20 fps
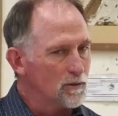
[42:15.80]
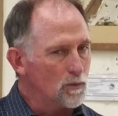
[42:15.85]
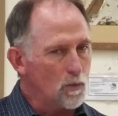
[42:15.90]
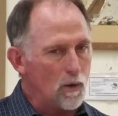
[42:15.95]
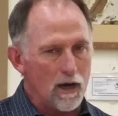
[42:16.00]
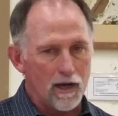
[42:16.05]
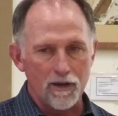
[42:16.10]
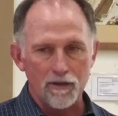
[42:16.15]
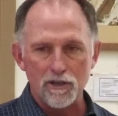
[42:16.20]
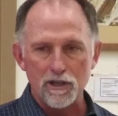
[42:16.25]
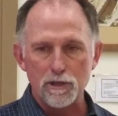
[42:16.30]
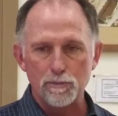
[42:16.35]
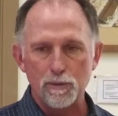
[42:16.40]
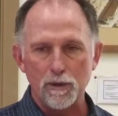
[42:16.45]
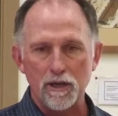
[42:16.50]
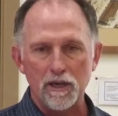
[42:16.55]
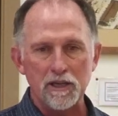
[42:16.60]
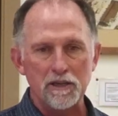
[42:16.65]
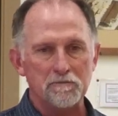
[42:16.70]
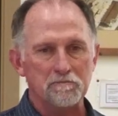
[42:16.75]
Walk in the
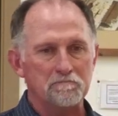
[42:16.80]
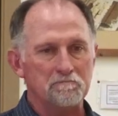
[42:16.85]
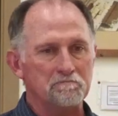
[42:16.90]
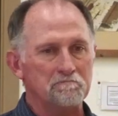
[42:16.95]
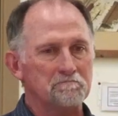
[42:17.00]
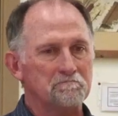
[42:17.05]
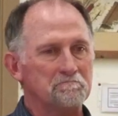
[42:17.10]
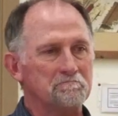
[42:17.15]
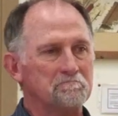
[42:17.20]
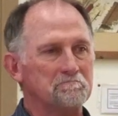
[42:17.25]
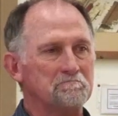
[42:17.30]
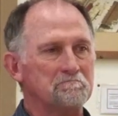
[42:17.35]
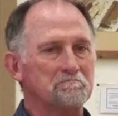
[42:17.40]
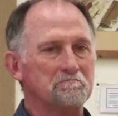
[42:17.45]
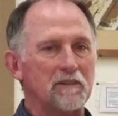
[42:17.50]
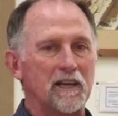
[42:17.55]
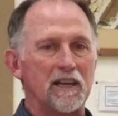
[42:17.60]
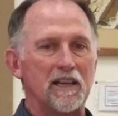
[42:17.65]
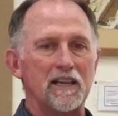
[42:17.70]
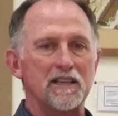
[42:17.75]
Spirit,
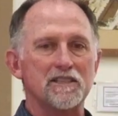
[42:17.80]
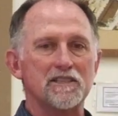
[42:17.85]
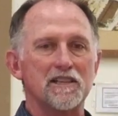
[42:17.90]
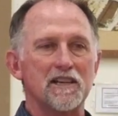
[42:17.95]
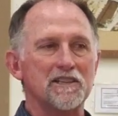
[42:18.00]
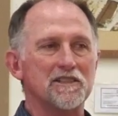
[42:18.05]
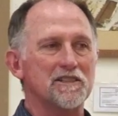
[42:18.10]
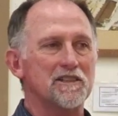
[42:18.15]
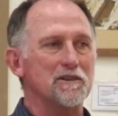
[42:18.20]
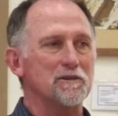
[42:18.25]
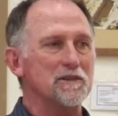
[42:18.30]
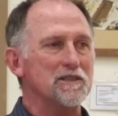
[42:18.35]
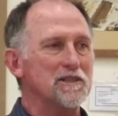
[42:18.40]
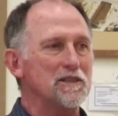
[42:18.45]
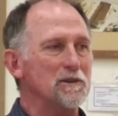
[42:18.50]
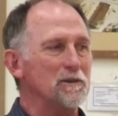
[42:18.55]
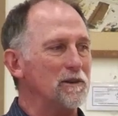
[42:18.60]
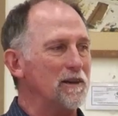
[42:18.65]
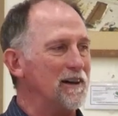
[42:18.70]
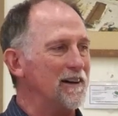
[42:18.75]
against such there is
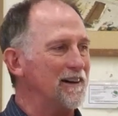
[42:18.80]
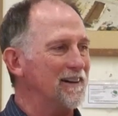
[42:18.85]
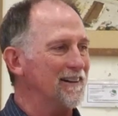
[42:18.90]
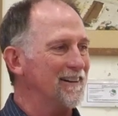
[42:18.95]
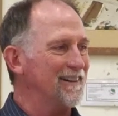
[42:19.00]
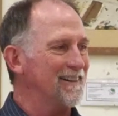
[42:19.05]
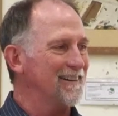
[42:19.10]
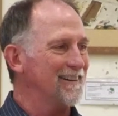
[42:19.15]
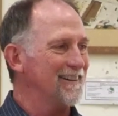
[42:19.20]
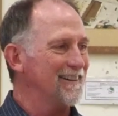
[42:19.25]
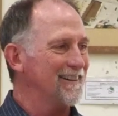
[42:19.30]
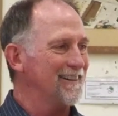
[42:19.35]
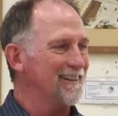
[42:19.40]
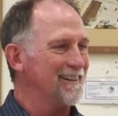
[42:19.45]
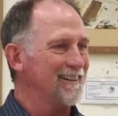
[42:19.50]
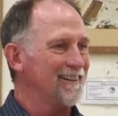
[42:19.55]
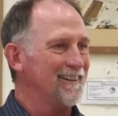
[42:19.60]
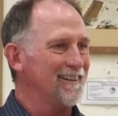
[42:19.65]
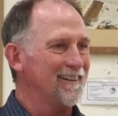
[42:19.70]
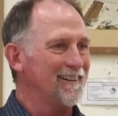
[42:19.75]
no law.
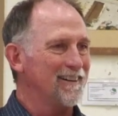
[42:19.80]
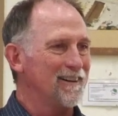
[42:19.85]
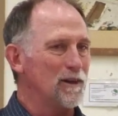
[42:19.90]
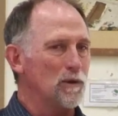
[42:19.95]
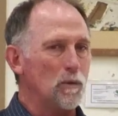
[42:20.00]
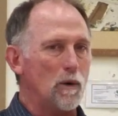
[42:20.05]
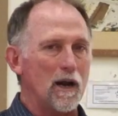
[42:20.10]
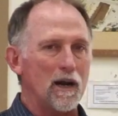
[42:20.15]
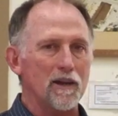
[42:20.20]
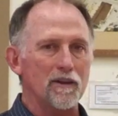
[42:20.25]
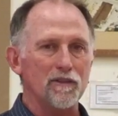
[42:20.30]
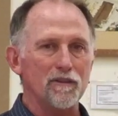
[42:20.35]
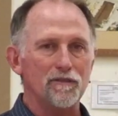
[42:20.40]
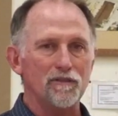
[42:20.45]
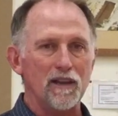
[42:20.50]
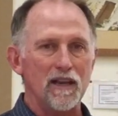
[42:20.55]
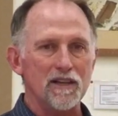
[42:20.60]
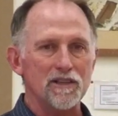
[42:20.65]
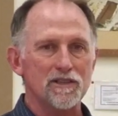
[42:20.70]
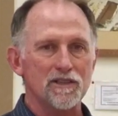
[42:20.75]
Walk in the
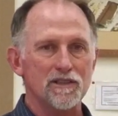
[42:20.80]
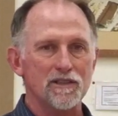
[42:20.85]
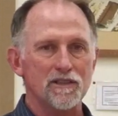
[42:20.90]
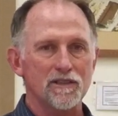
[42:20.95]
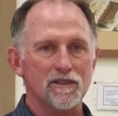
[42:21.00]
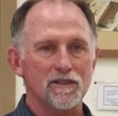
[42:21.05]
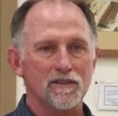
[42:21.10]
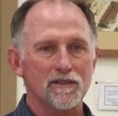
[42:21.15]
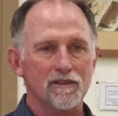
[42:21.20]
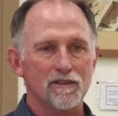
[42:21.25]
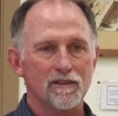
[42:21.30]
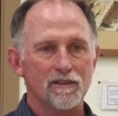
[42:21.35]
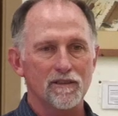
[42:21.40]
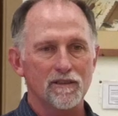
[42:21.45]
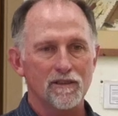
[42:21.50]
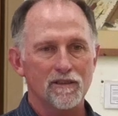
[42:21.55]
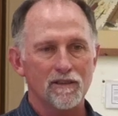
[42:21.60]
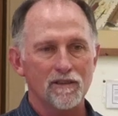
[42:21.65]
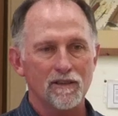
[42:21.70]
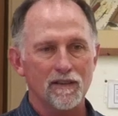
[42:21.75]
flesh,
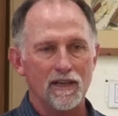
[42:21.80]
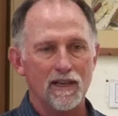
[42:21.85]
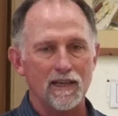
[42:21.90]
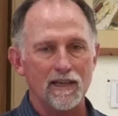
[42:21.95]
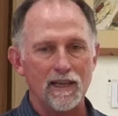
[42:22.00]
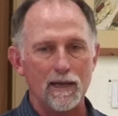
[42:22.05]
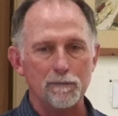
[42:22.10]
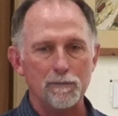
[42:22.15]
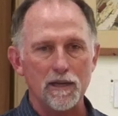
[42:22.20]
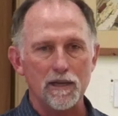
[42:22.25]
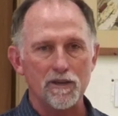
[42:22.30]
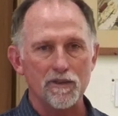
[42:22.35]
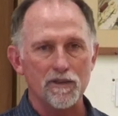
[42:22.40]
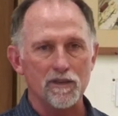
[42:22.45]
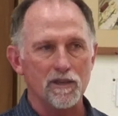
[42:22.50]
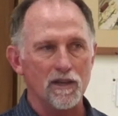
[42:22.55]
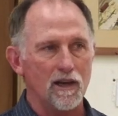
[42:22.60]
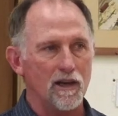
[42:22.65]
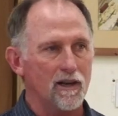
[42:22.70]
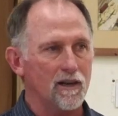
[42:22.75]
condemned under the
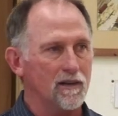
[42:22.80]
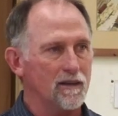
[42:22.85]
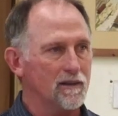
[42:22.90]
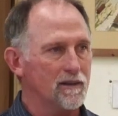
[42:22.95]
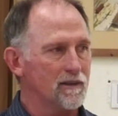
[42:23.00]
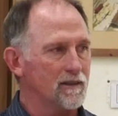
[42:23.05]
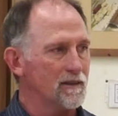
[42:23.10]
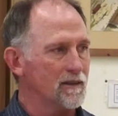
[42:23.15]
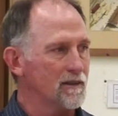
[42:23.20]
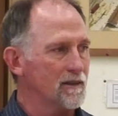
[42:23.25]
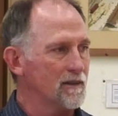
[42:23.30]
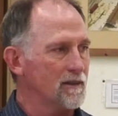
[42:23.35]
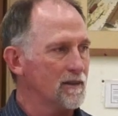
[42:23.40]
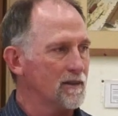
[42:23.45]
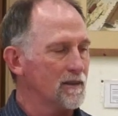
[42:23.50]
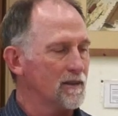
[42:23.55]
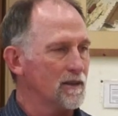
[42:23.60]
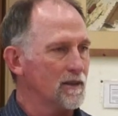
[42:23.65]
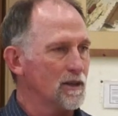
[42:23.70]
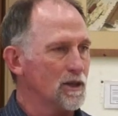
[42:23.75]
law.
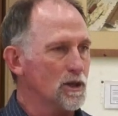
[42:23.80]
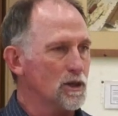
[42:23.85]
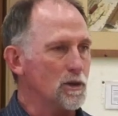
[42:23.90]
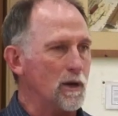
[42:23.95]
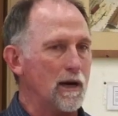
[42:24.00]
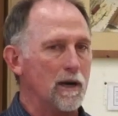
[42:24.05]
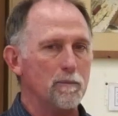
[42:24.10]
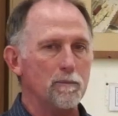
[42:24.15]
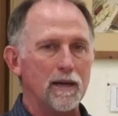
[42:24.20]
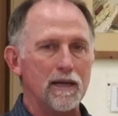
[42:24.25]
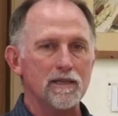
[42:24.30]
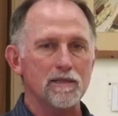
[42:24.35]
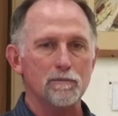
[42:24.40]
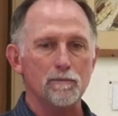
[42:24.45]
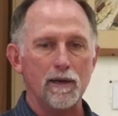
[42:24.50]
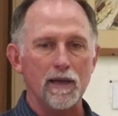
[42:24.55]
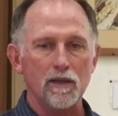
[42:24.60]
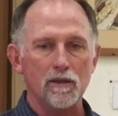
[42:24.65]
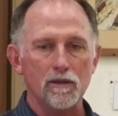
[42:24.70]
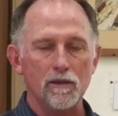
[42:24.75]
Try to mix and
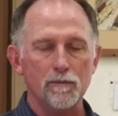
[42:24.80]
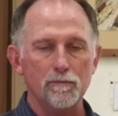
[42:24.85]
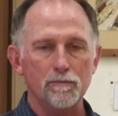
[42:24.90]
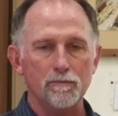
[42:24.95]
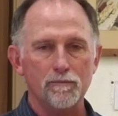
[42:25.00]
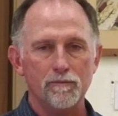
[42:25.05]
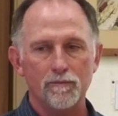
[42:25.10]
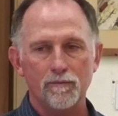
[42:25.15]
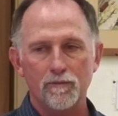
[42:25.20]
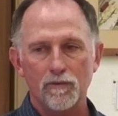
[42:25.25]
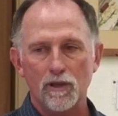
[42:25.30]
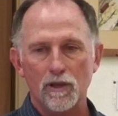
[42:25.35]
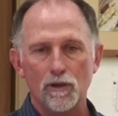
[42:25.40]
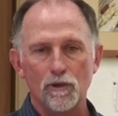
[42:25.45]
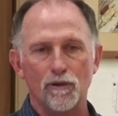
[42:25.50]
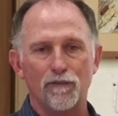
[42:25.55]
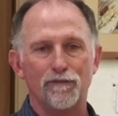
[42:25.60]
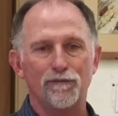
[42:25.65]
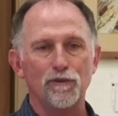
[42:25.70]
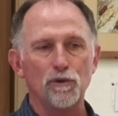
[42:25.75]
mingle them,
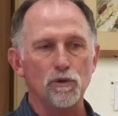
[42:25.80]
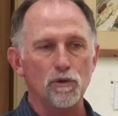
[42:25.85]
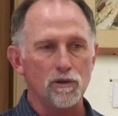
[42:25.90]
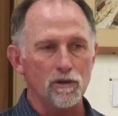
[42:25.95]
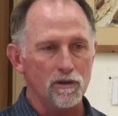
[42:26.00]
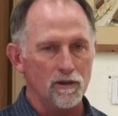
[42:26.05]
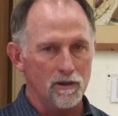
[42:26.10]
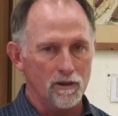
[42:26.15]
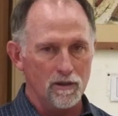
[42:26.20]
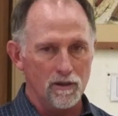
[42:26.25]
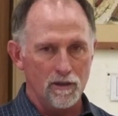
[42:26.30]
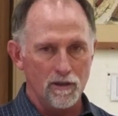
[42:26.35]
you're a fool,